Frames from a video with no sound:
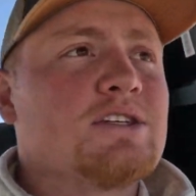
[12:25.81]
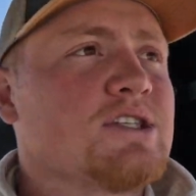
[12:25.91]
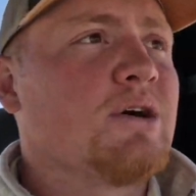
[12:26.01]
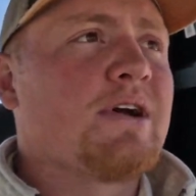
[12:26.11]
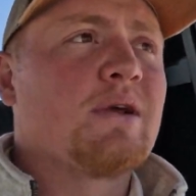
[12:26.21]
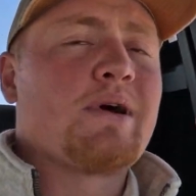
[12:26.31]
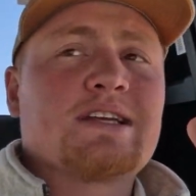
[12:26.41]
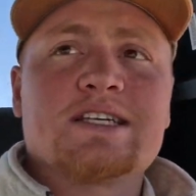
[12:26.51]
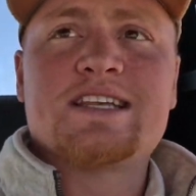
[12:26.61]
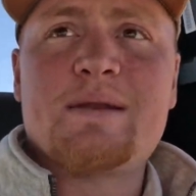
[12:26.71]
So
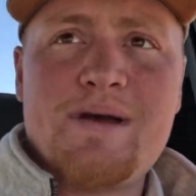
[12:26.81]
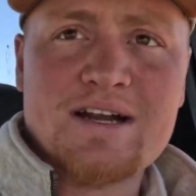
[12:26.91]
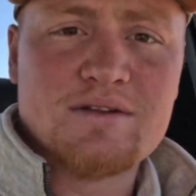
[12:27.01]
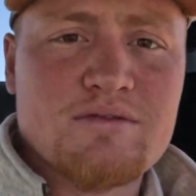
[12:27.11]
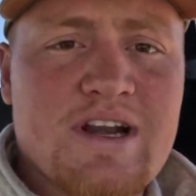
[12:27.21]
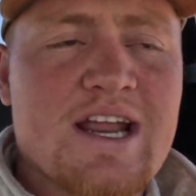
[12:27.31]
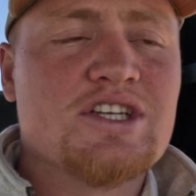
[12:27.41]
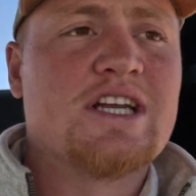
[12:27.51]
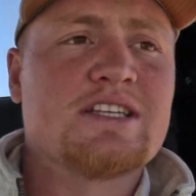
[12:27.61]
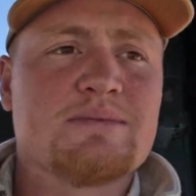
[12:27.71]
anyways, let's head back to the
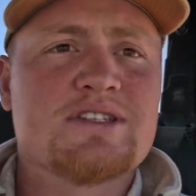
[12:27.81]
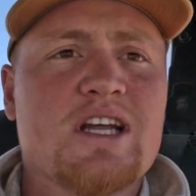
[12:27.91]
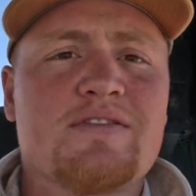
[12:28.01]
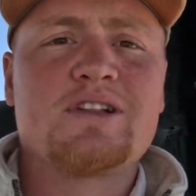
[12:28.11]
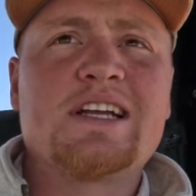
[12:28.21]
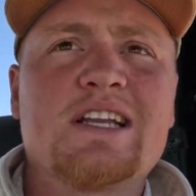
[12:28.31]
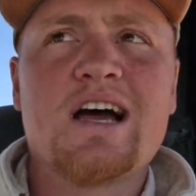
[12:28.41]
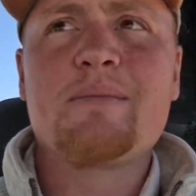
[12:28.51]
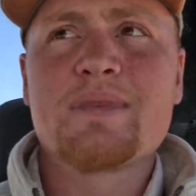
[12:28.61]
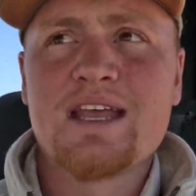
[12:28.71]
ranch, get some stuff cleaned
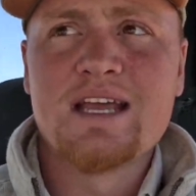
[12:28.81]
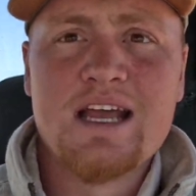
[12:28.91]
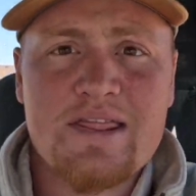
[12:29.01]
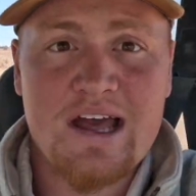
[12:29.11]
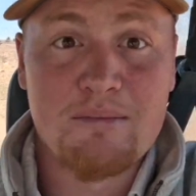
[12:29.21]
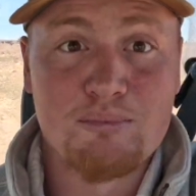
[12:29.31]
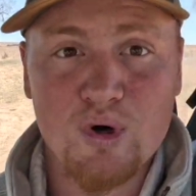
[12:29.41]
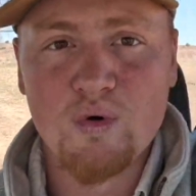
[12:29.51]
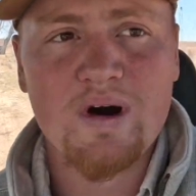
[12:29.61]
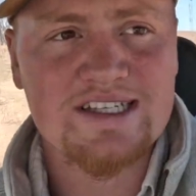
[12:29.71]
up. That
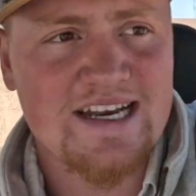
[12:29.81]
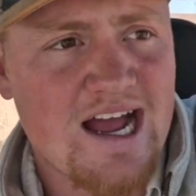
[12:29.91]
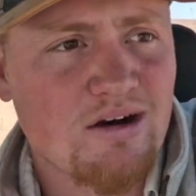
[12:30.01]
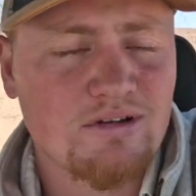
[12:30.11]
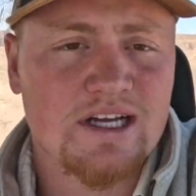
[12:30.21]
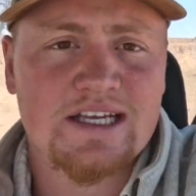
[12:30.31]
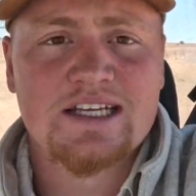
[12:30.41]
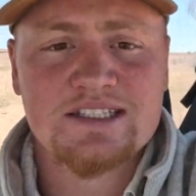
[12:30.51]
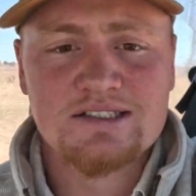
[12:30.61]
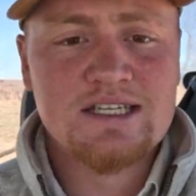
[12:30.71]
bull wasn't out
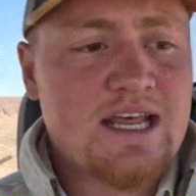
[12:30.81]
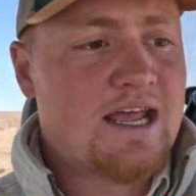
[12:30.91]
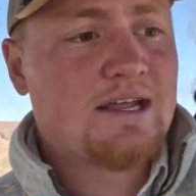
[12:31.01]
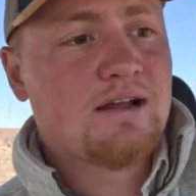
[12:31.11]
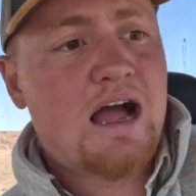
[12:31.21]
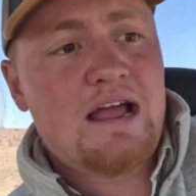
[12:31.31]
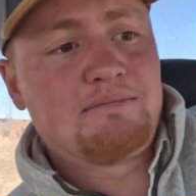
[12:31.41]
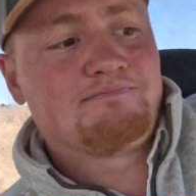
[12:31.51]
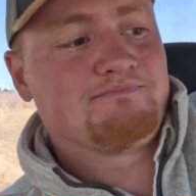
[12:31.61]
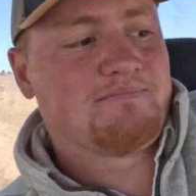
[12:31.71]
again today.
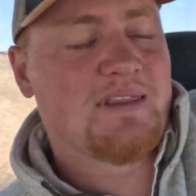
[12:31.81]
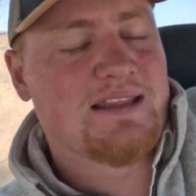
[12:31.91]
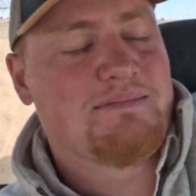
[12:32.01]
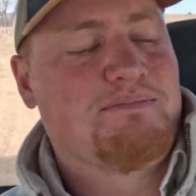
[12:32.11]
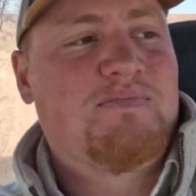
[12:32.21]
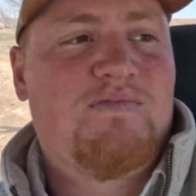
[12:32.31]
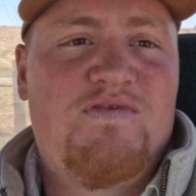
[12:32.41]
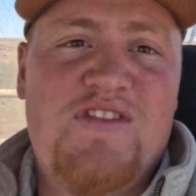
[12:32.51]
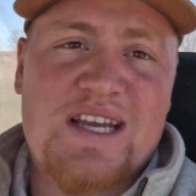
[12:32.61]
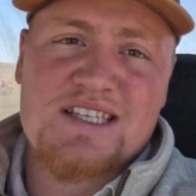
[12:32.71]
I
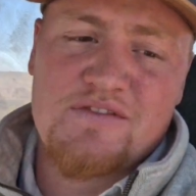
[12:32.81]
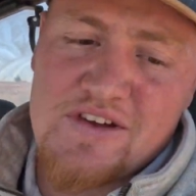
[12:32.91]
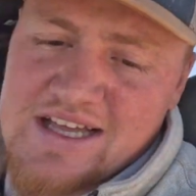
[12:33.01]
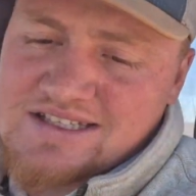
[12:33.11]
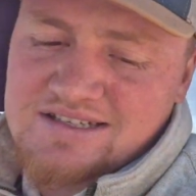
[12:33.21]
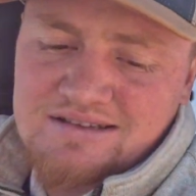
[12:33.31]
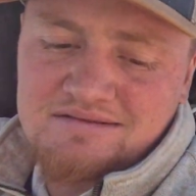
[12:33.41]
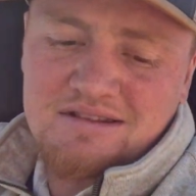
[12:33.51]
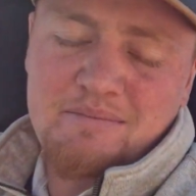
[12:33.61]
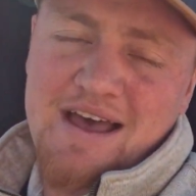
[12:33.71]
fixed the fence
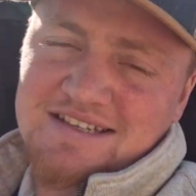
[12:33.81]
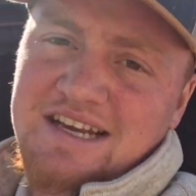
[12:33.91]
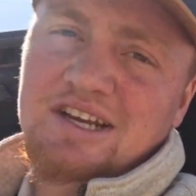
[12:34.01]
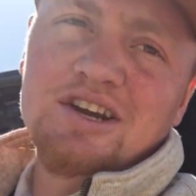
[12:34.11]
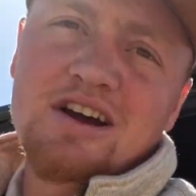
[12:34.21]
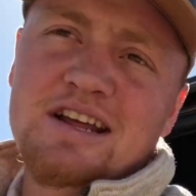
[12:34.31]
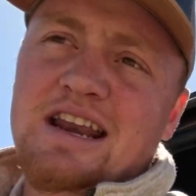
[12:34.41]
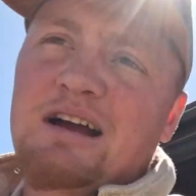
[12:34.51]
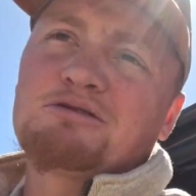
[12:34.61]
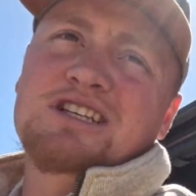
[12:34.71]
the best I could,
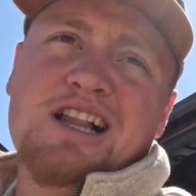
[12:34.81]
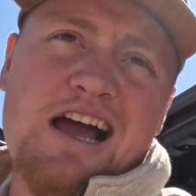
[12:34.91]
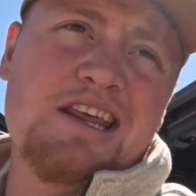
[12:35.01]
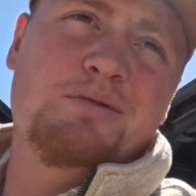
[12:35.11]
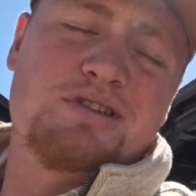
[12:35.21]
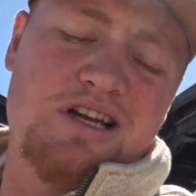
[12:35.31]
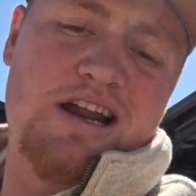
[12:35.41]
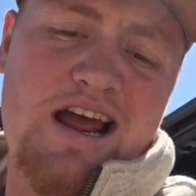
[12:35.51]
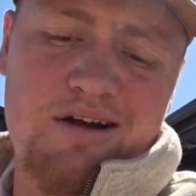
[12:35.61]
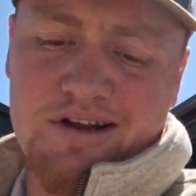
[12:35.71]
and I was glad he was
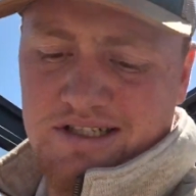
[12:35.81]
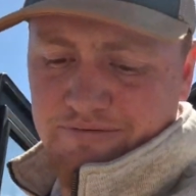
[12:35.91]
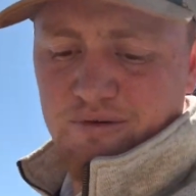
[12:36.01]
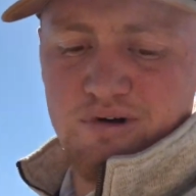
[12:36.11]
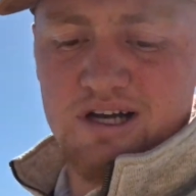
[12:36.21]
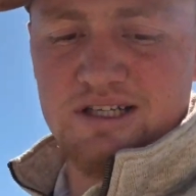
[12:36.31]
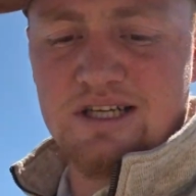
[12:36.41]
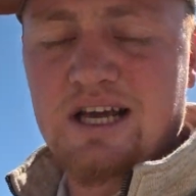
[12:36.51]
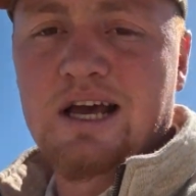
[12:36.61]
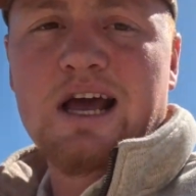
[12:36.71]
not out, because if he
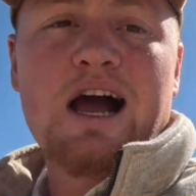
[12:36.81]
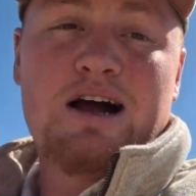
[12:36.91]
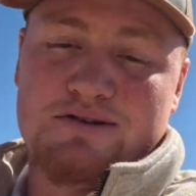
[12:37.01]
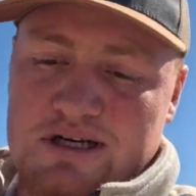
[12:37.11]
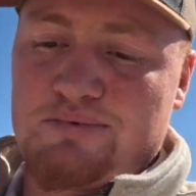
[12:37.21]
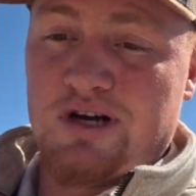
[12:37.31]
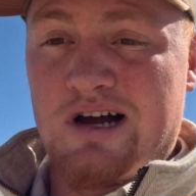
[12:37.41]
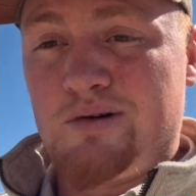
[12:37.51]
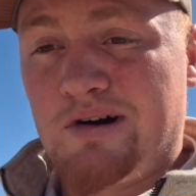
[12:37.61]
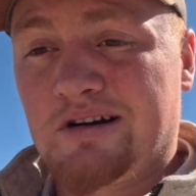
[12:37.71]
was, I was gonna put
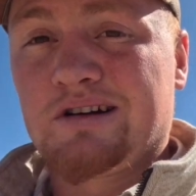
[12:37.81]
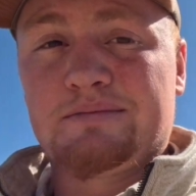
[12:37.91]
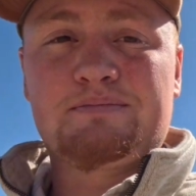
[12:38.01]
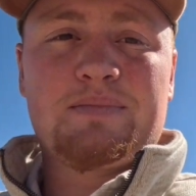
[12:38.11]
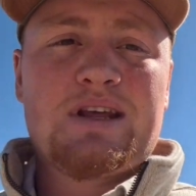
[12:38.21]
hot wire up.